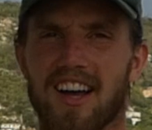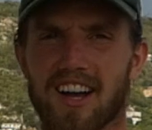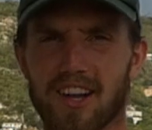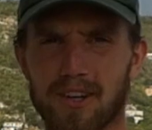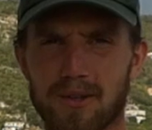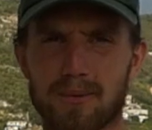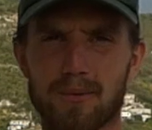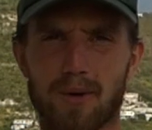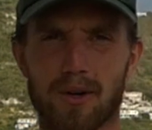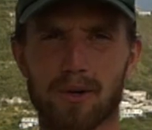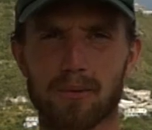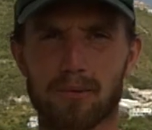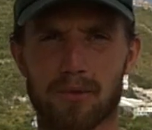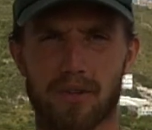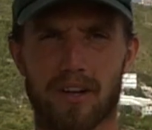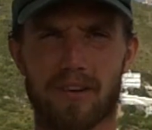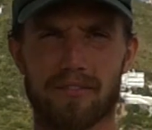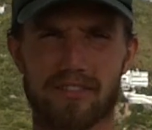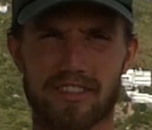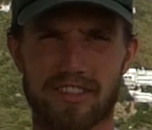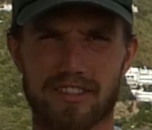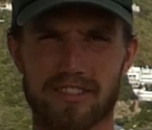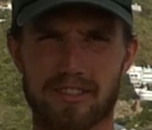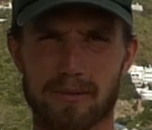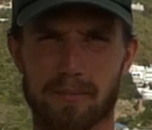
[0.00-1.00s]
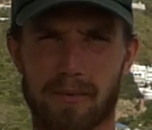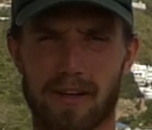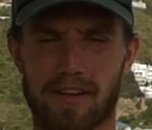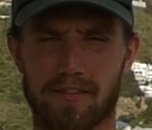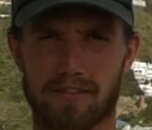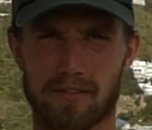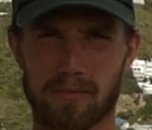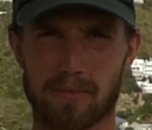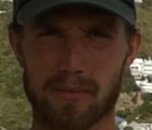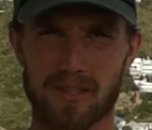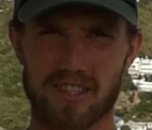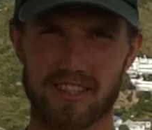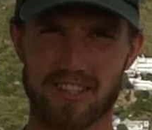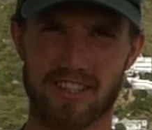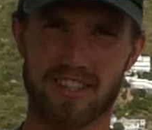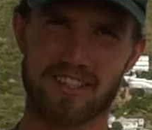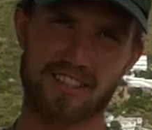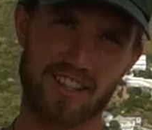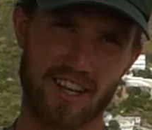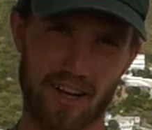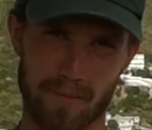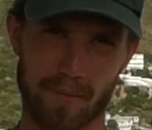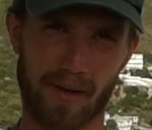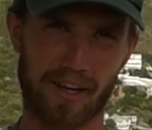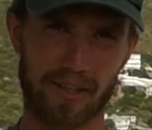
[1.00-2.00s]
Hello, welcome to another series of Benevolent Business.
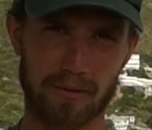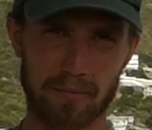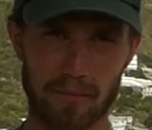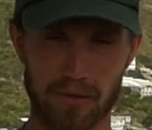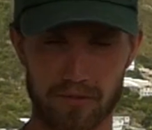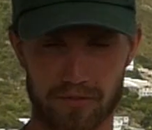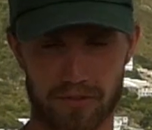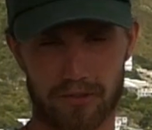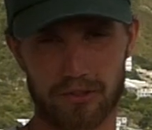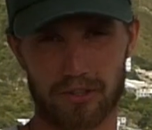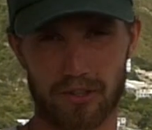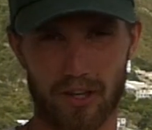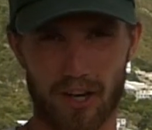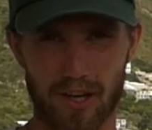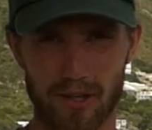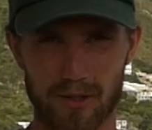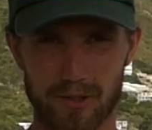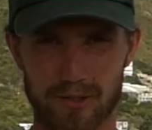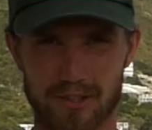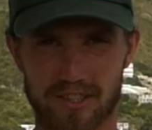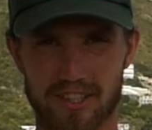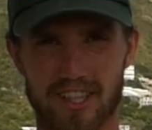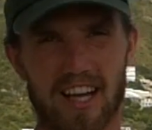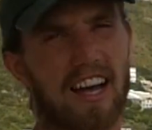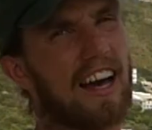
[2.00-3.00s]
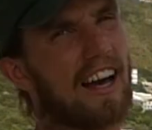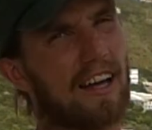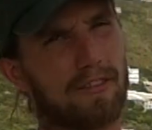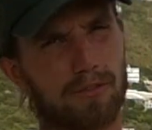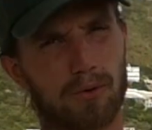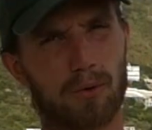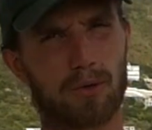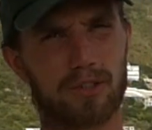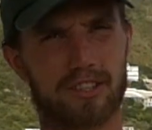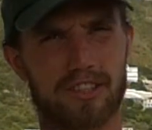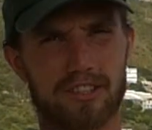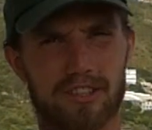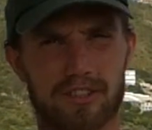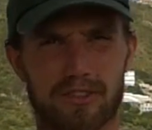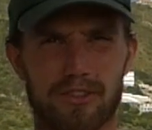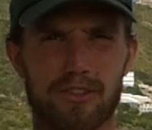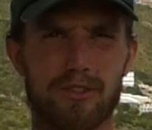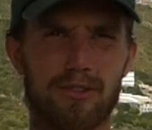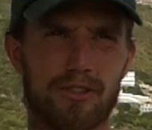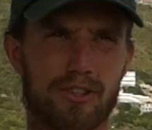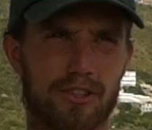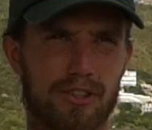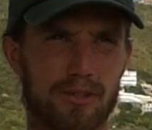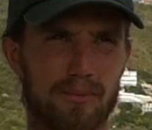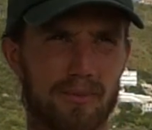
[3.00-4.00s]
I'm Hayden, your host. If you're watching this on
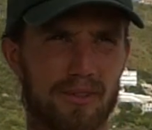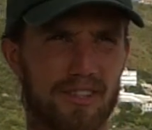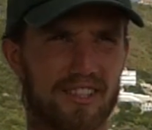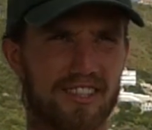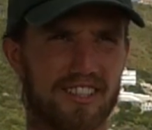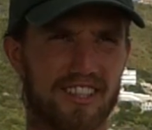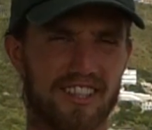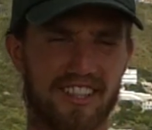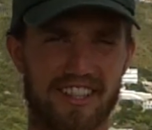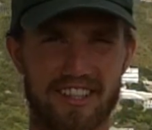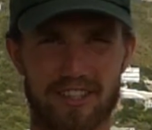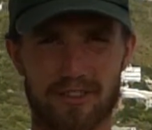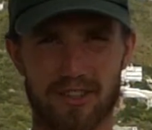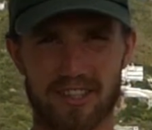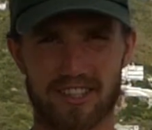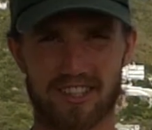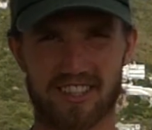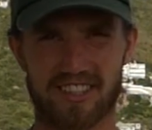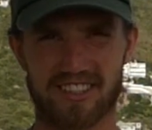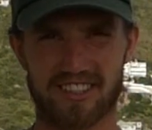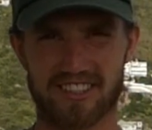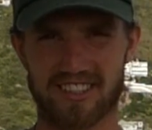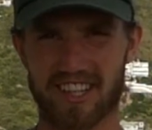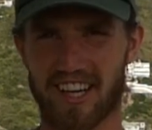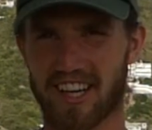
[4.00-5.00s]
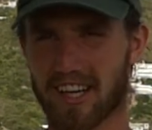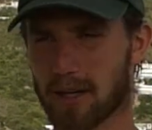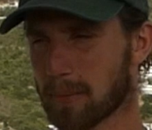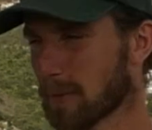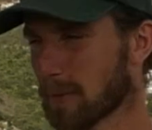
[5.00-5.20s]
YouTube, you can see the interesting setting I'm